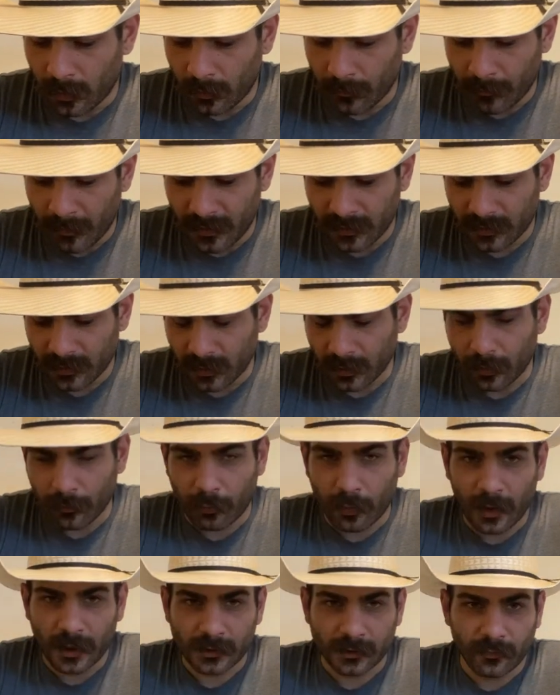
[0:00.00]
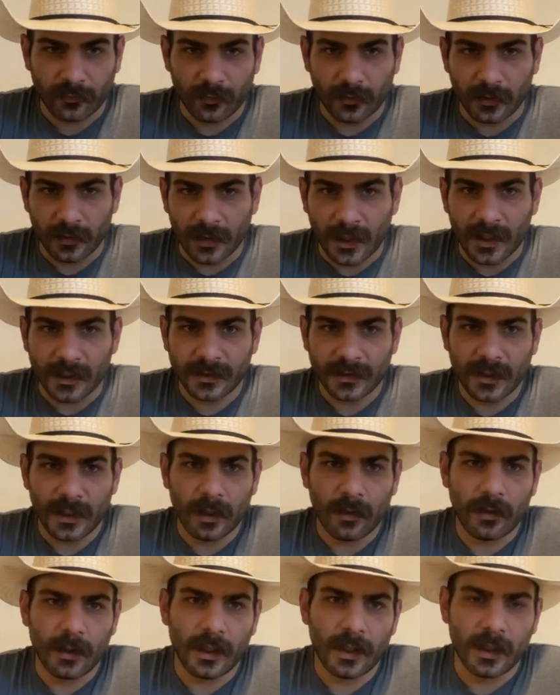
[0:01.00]
basically the price of a nice
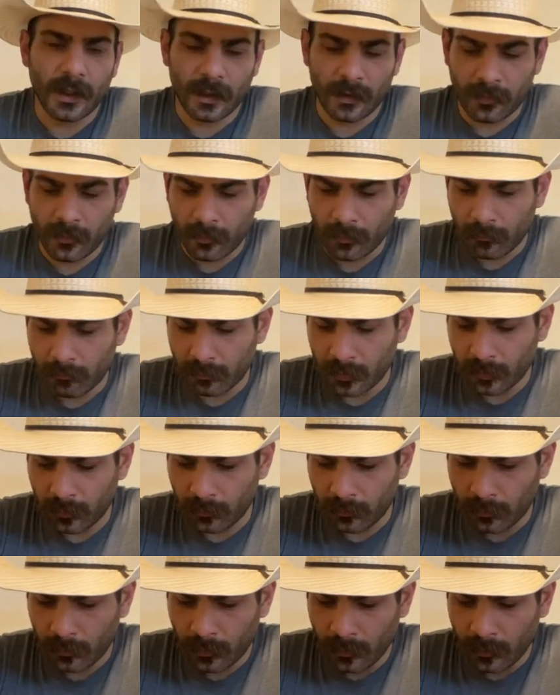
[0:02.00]
cowhide boot.